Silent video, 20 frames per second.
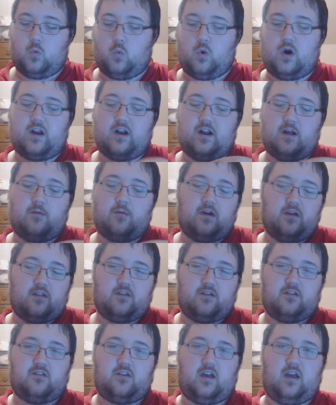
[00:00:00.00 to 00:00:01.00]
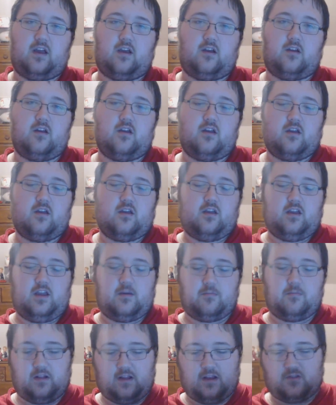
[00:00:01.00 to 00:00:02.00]
Why did I buy this?
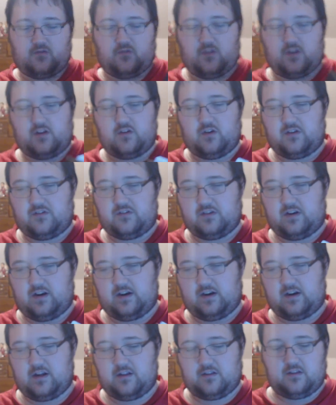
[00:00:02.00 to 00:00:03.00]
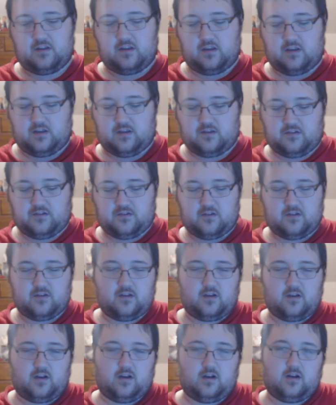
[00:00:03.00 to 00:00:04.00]
In my last video I said I got the
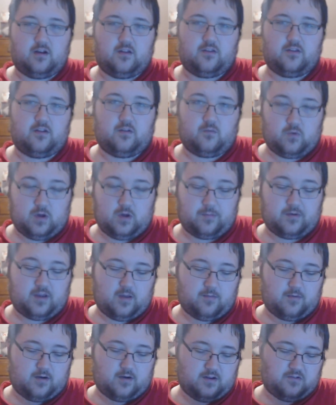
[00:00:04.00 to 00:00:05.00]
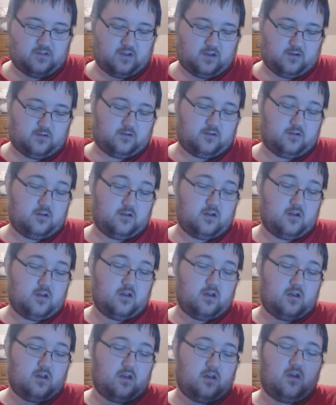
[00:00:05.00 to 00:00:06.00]
webcam on sale.
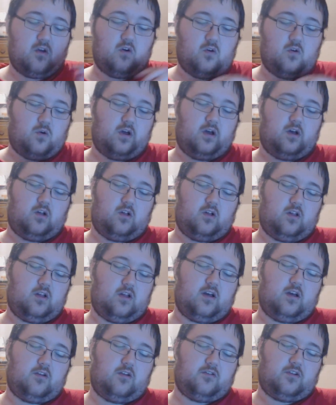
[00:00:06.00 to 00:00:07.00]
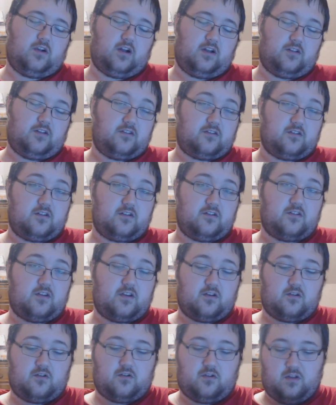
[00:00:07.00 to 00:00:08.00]
Well, I also got this on
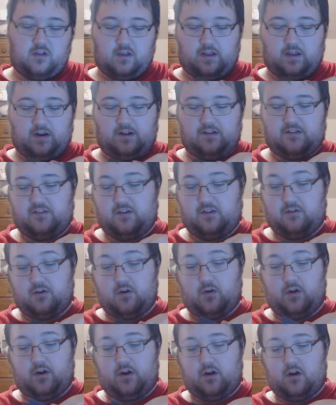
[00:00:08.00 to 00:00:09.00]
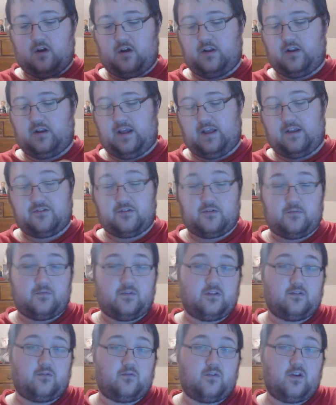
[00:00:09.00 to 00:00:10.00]
sale, and it's still going on as of
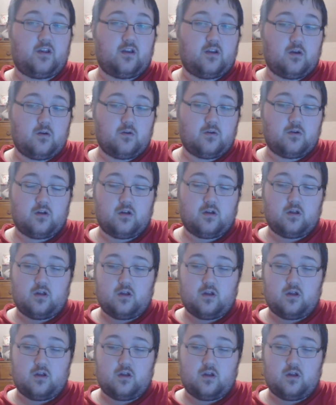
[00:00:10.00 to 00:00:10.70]
this video.